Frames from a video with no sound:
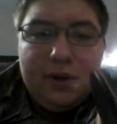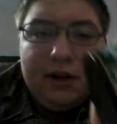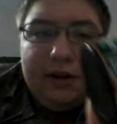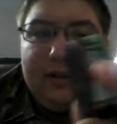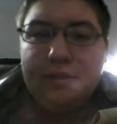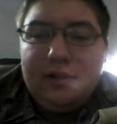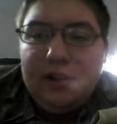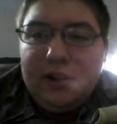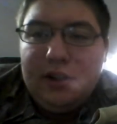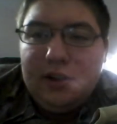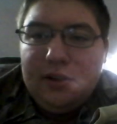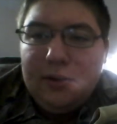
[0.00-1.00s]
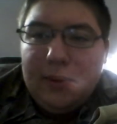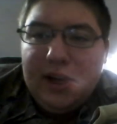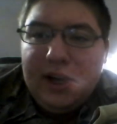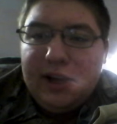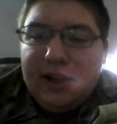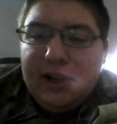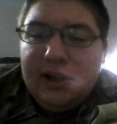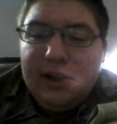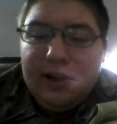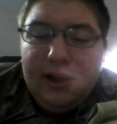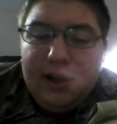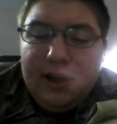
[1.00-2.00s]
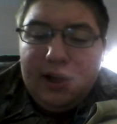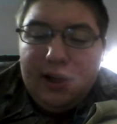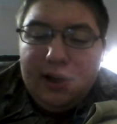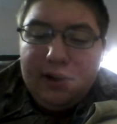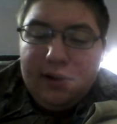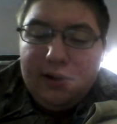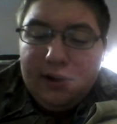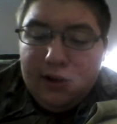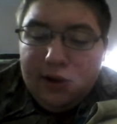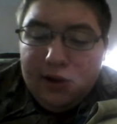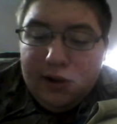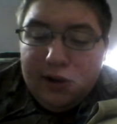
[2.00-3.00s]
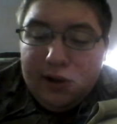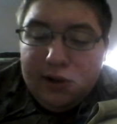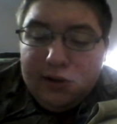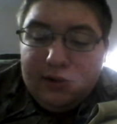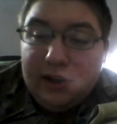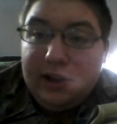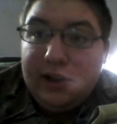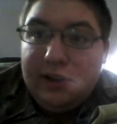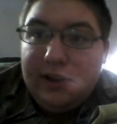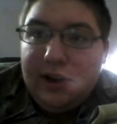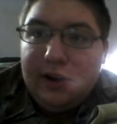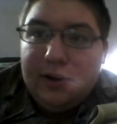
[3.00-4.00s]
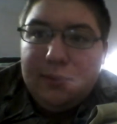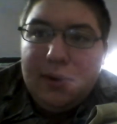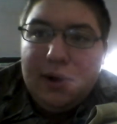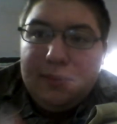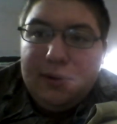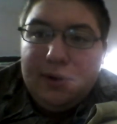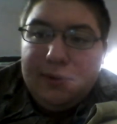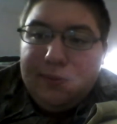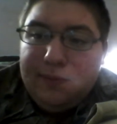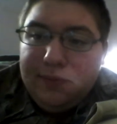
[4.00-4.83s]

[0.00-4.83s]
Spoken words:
I just stick it in the back and stick it in there and pop it up.